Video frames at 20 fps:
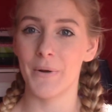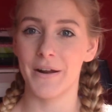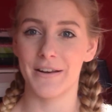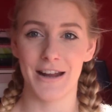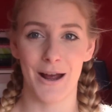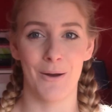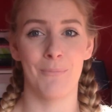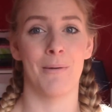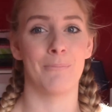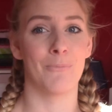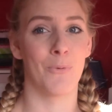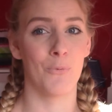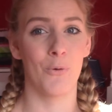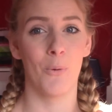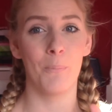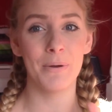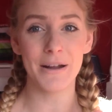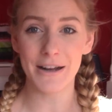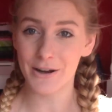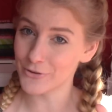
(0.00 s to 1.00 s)
and then my mum
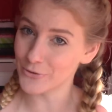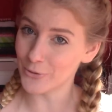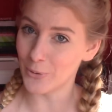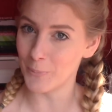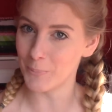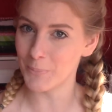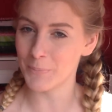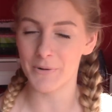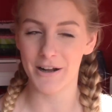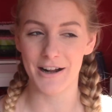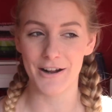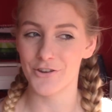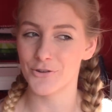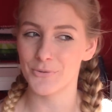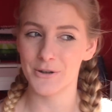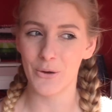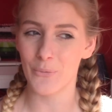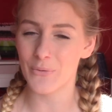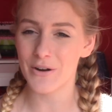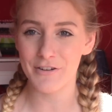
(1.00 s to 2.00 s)
will pick us up because
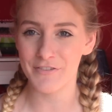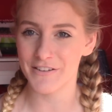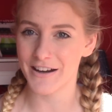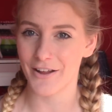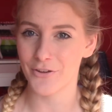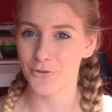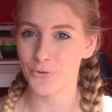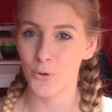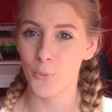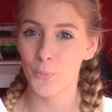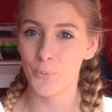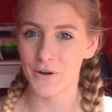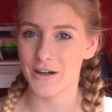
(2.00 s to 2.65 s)
we don't live in Antwerp,